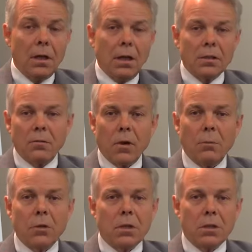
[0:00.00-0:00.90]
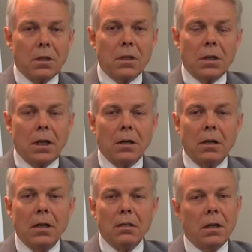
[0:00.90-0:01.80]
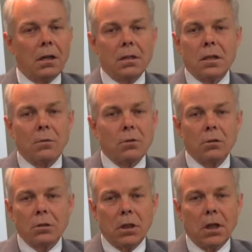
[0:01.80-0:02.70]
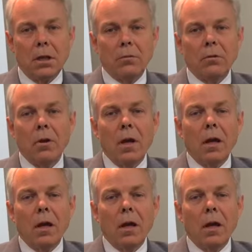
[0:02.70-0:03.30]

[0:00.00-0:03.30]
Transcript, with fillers: is a pharmacist in town and he's done an exceptional job of,